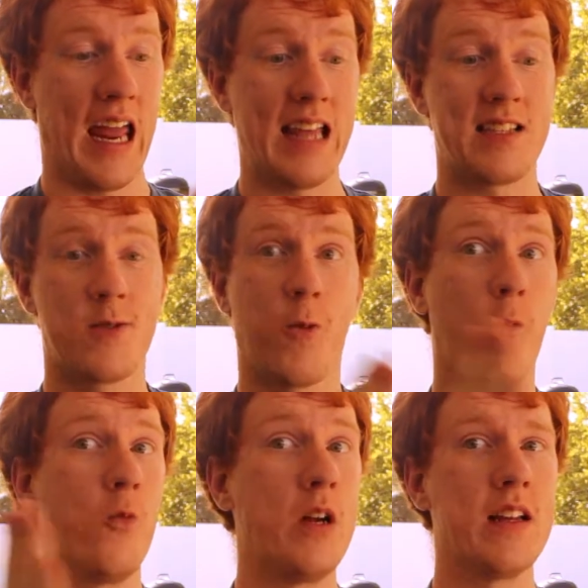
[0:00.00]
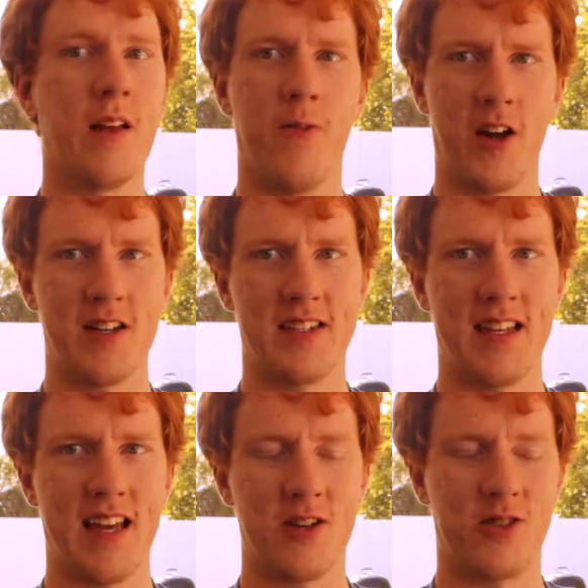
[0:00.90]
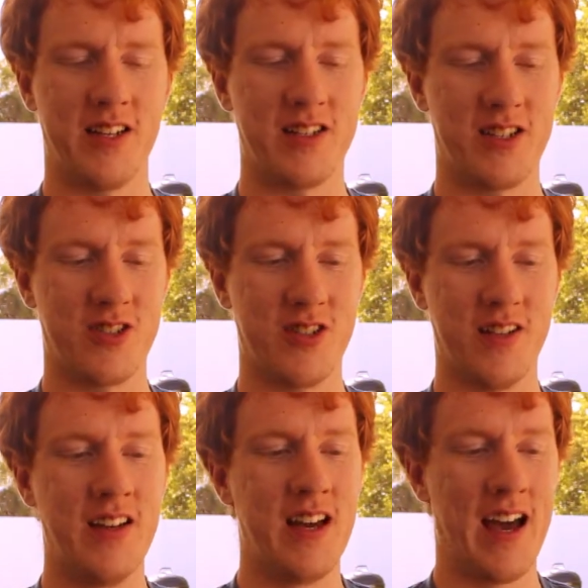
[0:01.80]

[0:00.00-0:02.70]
it's really fun to see that transition.